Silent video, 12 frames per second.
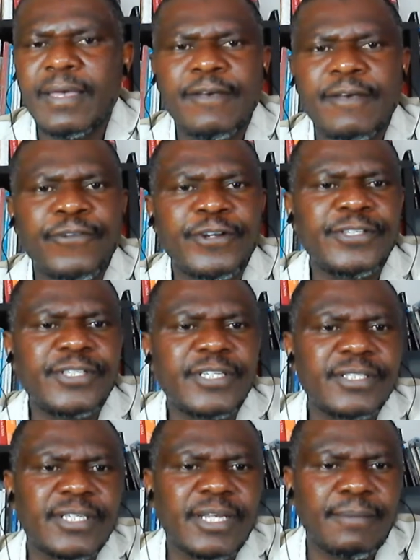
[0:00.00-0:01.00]
For
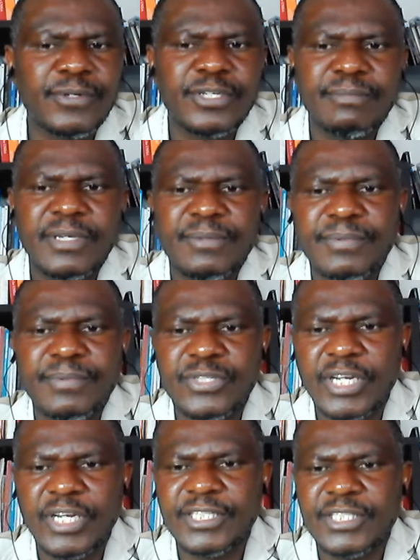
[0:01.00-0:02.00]
instance, somebody may be
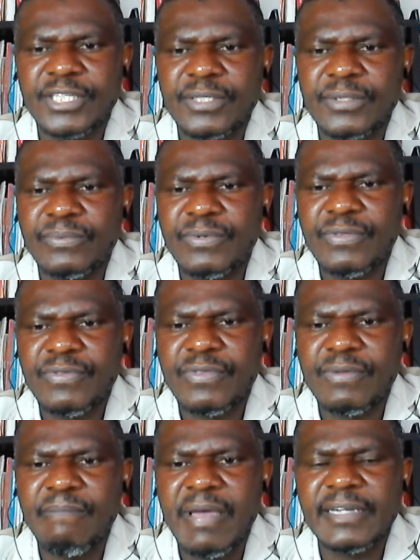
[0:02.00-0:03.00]
charged with the
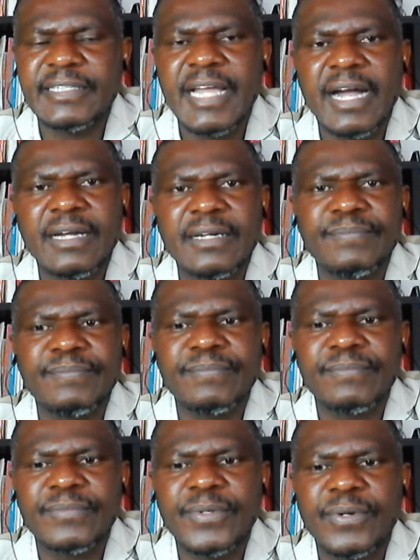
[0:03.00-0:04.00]
murder
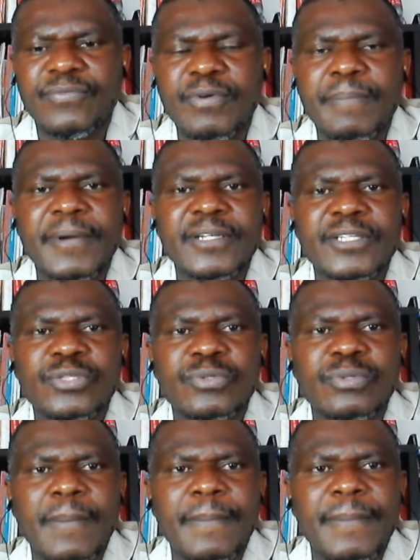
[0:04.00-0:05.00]
of a
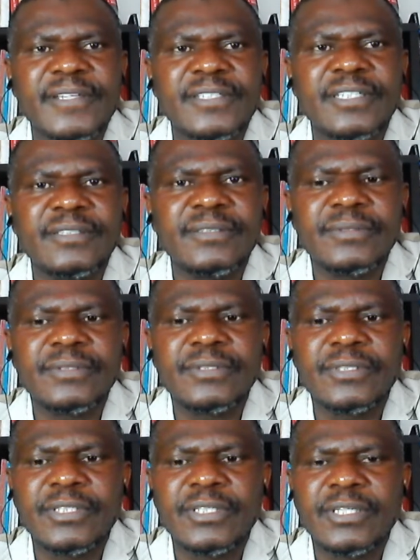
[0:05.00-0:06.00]
particular person,
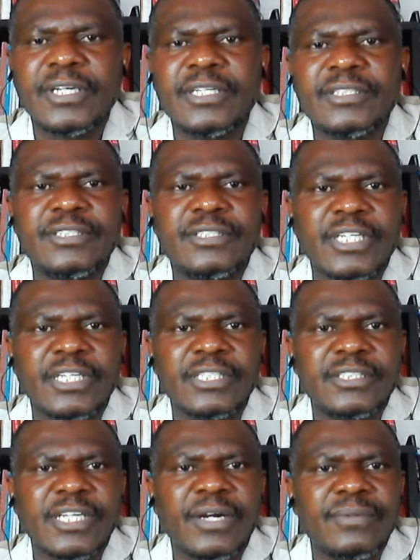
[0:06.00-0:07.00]
and it
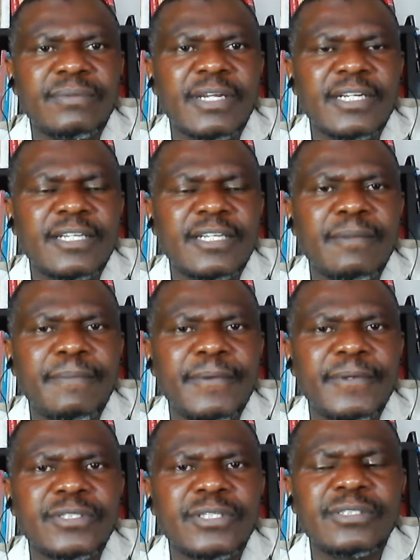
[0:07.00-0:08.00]
turns out that the
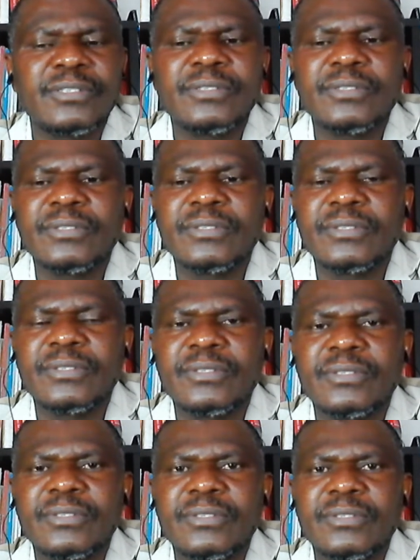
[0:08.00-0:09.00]
person
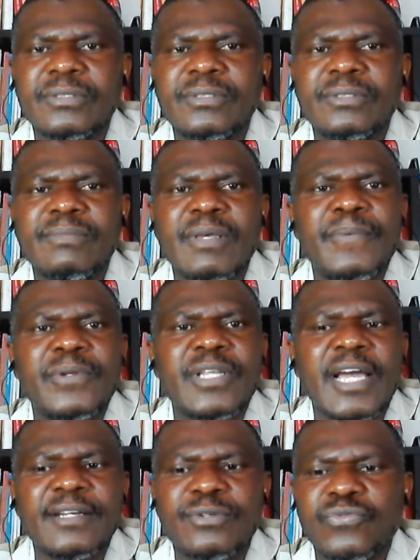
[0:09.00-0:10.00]
maybe
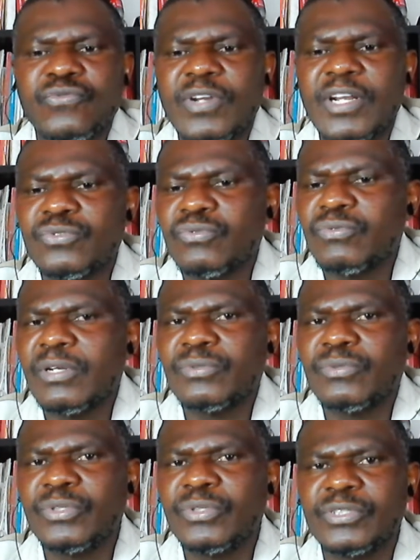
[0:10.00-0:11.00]
died of natural
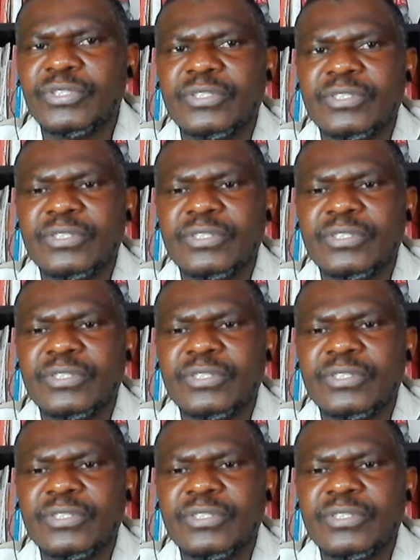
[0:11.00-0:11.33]
causes.